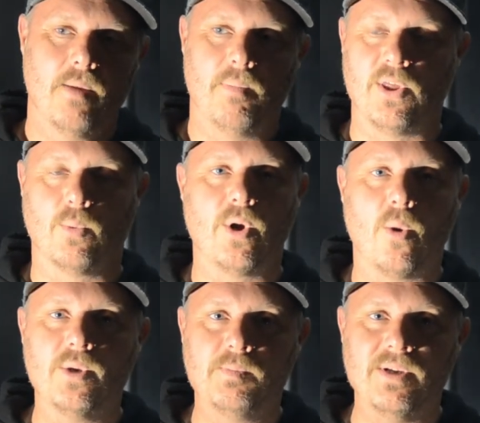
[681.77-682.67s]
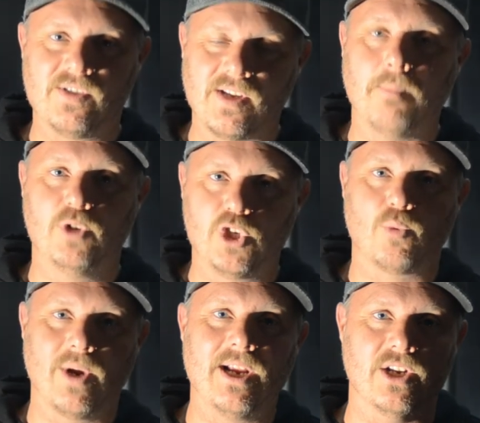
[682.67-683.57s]
But there would always be some
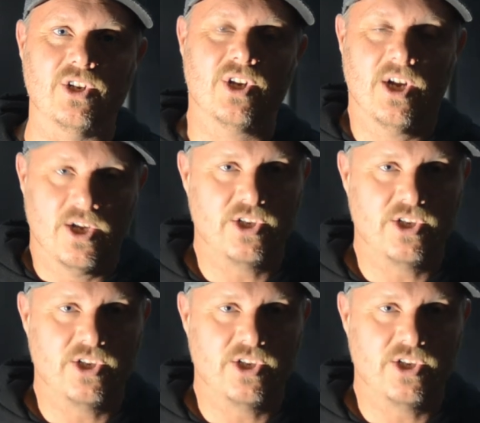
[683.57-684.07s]
shrinkage